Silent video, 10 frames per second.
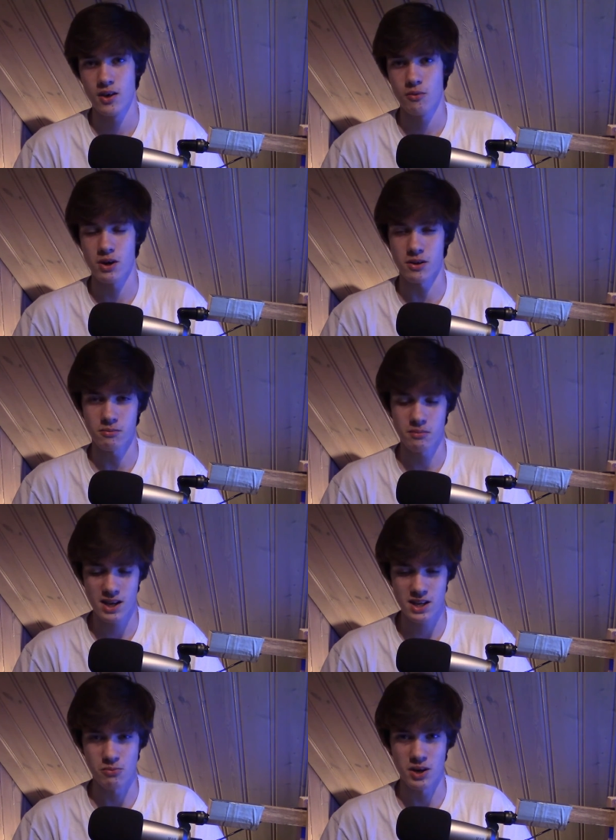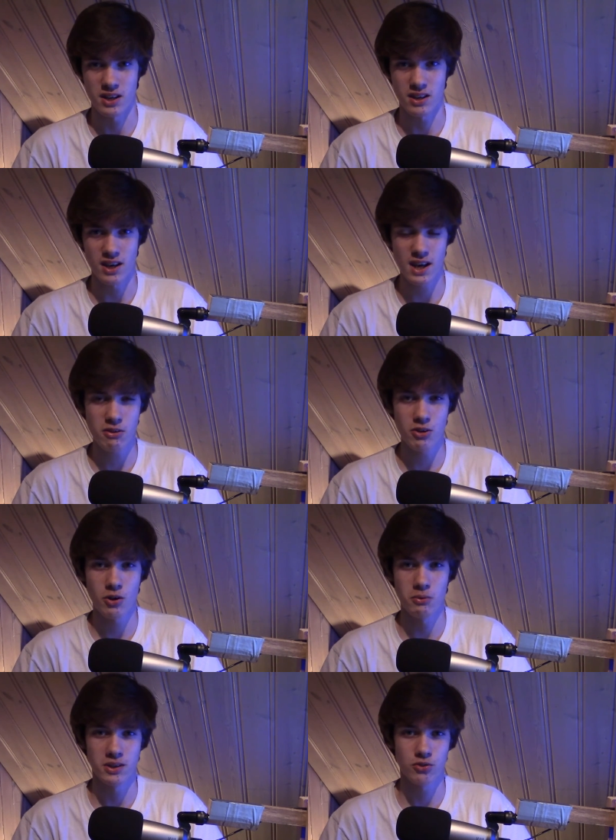Well, anyway, now you
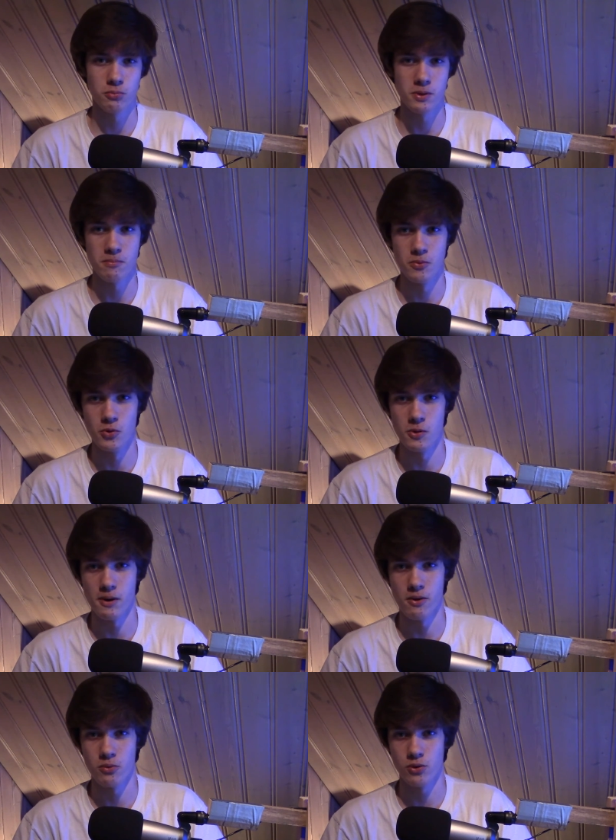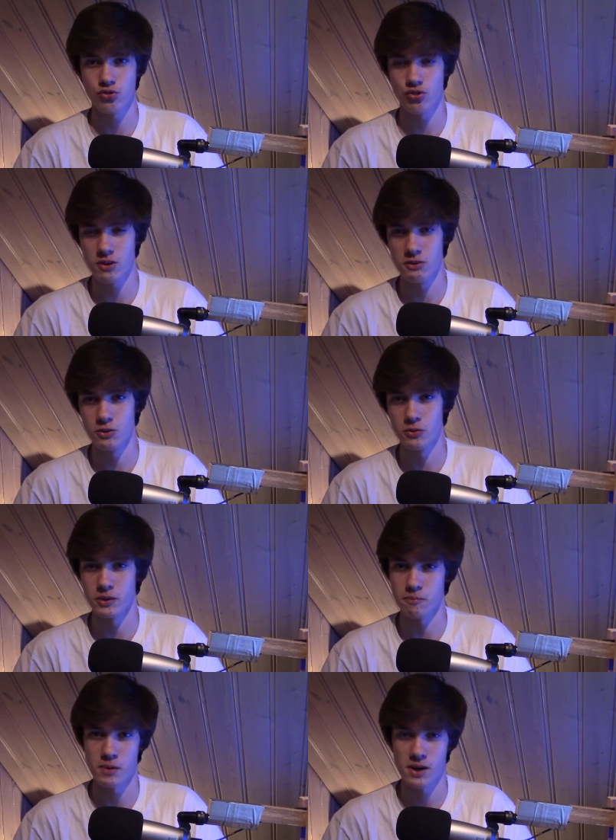know a little bit more about what serial
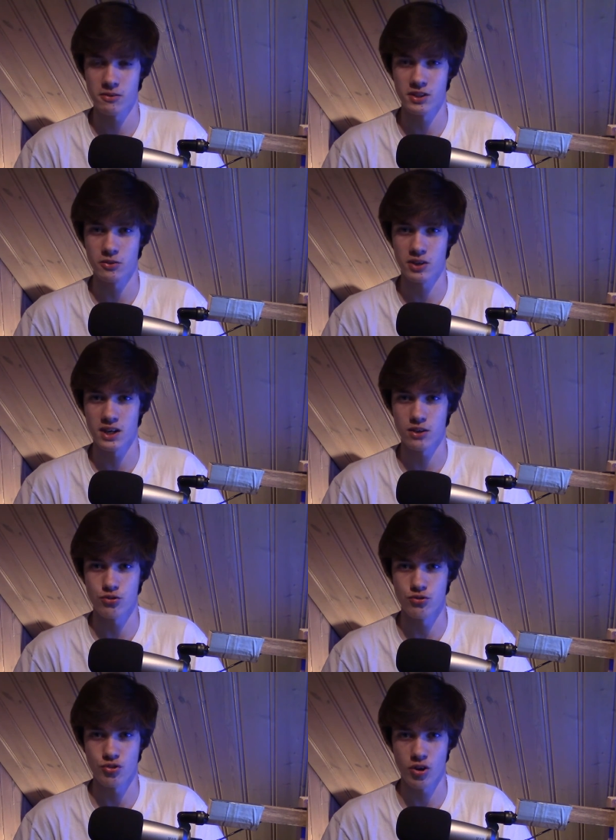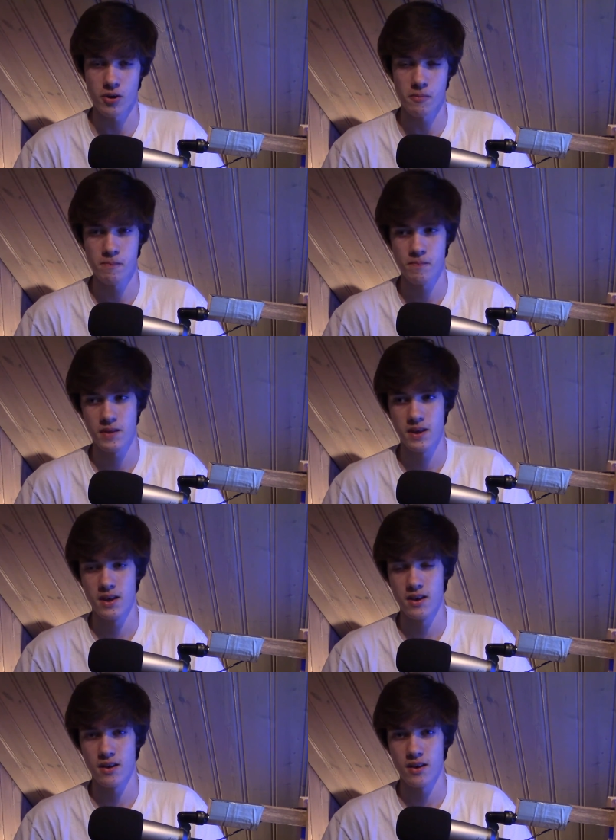and parallel connections are,
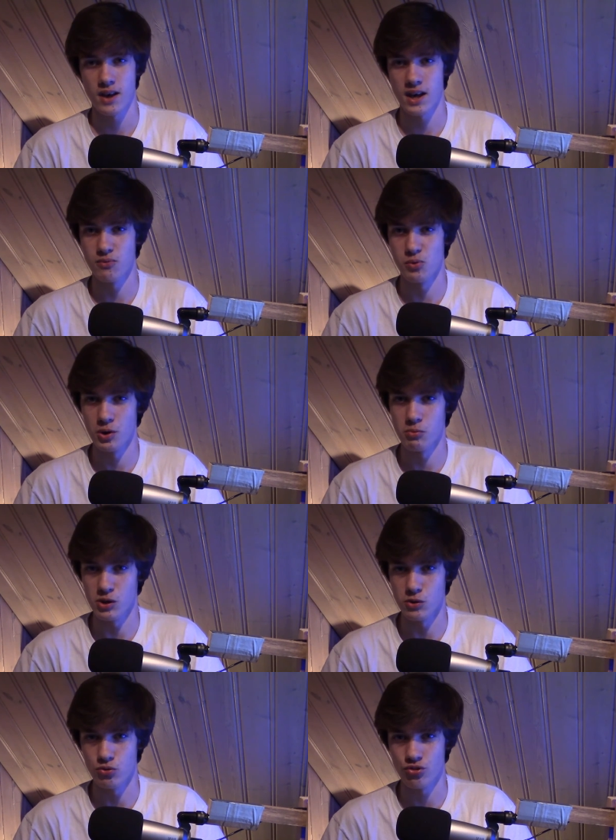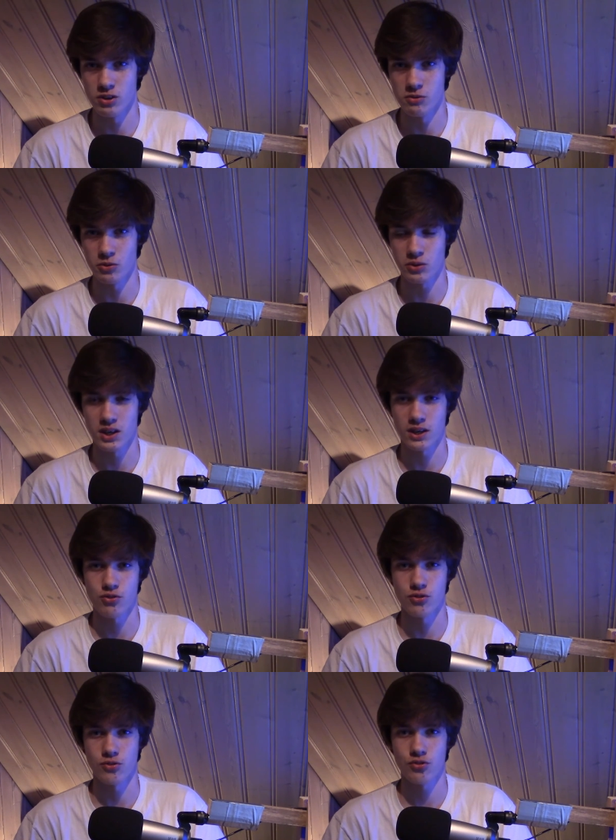and why we use serial
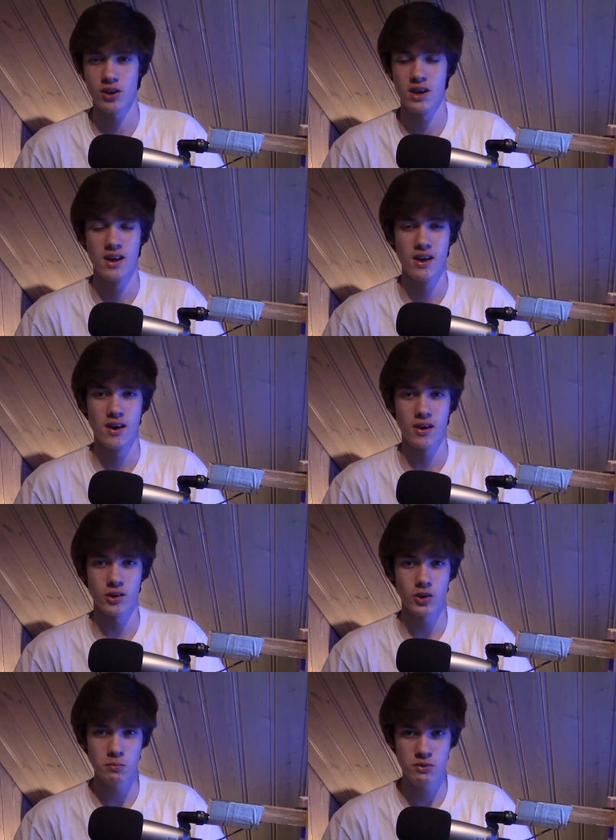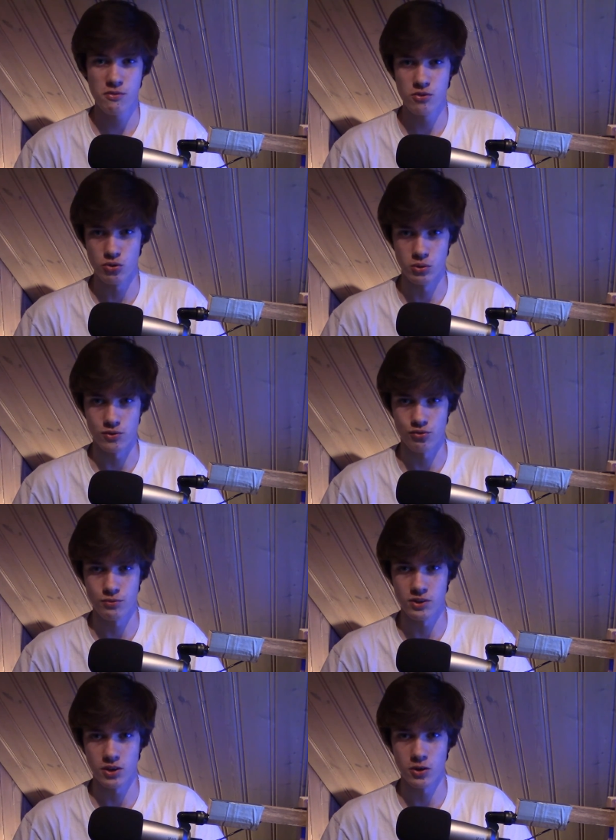connections. I hope you've enjoyed this
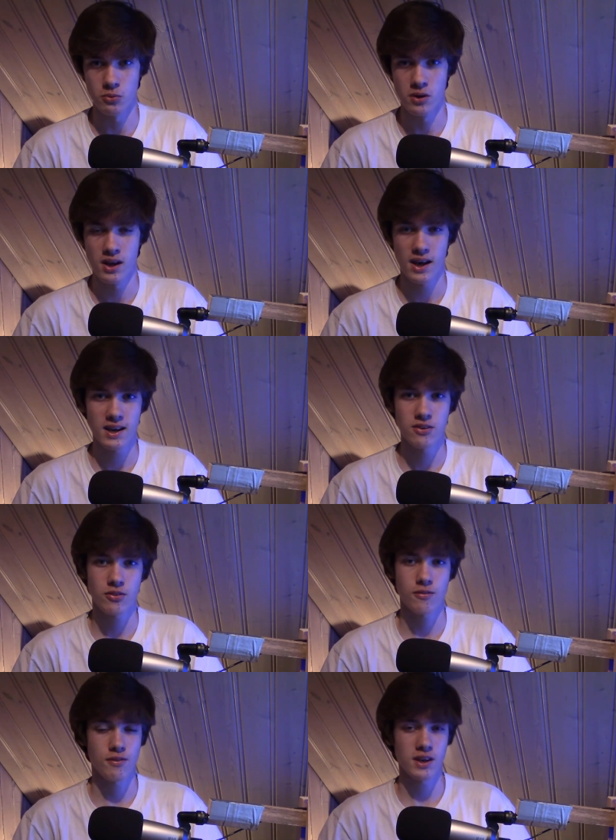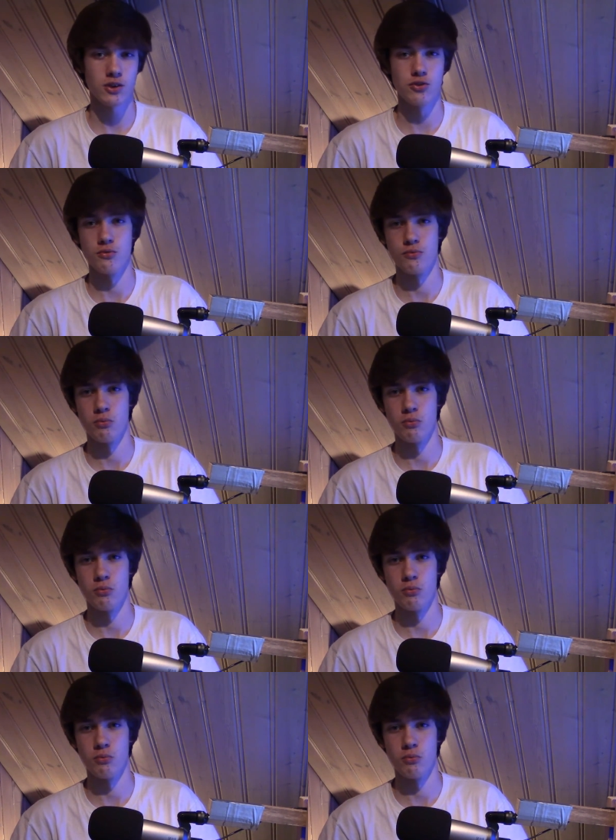video, and thank you for